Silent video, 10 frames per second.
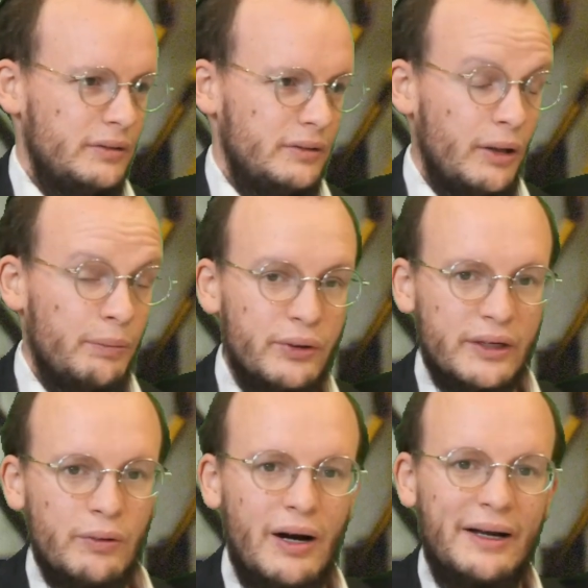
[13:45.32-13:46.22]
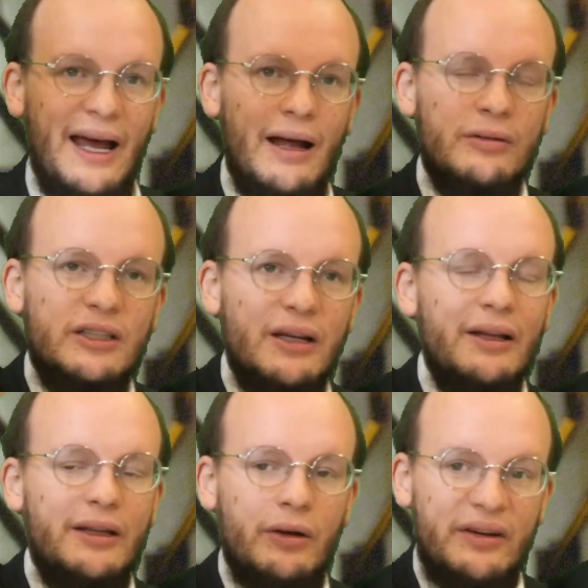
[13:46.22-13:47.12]
They're pretty wide.
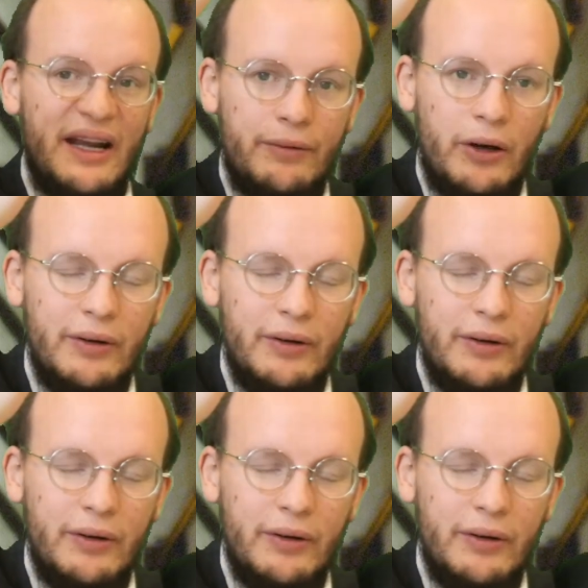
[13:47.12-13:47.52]
Outside they're narrow,